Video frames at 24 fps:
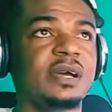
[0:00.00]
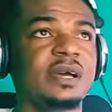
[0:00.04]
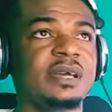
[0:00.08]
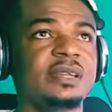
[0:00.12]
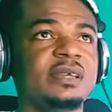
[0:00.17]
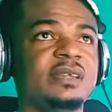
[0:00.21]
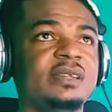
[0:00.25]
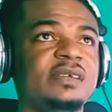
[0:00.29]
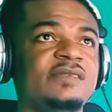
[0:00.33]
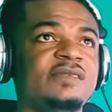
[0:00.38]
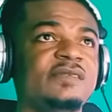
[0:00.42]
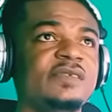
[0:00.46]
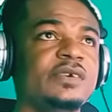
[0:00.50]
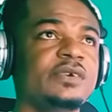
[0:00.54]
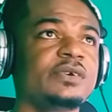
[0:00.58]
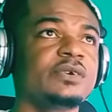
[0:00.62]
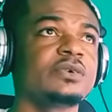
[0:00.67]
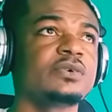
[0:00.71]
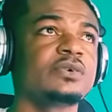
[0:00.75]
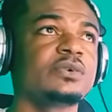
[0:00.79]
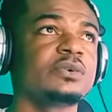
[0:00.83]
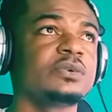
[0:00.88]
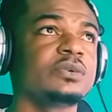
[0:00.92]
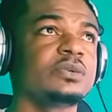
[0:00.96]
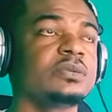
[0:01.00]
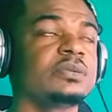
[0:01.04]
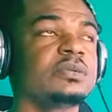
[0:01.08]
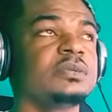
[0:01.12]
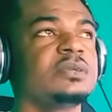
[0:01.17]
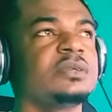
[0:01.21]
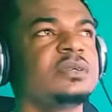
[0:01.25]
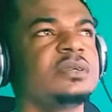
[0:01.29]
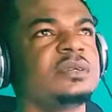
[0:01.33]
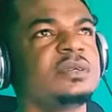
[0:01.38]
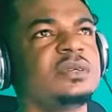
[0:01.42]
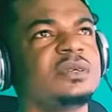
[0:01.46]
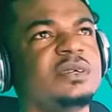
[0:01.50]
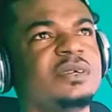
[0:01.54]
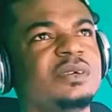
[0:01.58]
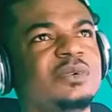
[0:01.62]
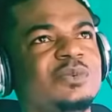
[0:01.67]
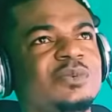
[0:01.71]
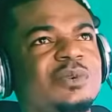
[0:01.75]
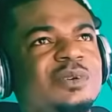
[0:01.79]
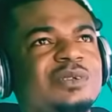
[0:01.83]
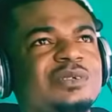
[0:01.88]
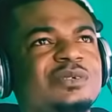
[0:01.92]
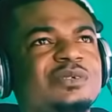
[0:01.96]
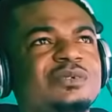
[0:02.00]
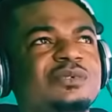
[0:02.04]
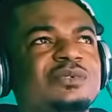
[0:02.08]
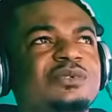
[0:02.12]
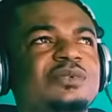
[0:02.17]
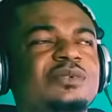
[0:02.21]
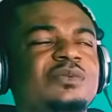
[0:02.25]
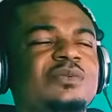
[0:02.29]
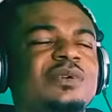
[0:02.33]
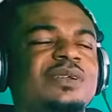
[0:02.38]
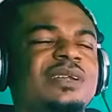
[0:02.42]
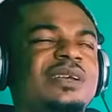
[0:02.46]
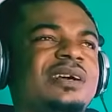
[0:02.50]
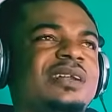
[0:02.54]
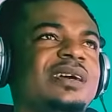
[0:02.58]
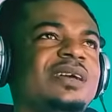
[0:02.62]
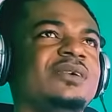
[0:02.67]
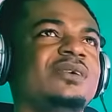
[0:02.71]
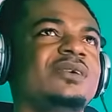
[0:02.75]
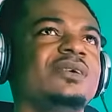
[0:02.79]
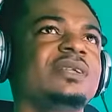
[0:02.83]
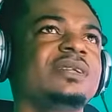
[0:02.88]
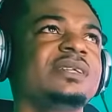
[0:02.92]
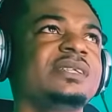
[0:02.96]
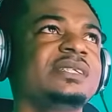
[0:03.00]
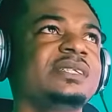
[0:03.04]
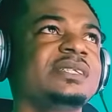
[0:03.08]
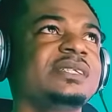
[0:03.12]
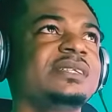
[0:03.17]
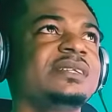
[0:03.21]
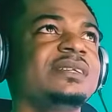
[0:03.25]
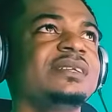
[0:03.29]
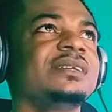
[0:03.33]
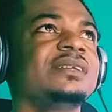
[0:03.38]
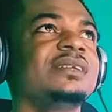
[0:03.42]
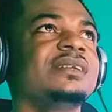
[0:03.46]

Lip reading: I did a very cool, what can I call it? Is it?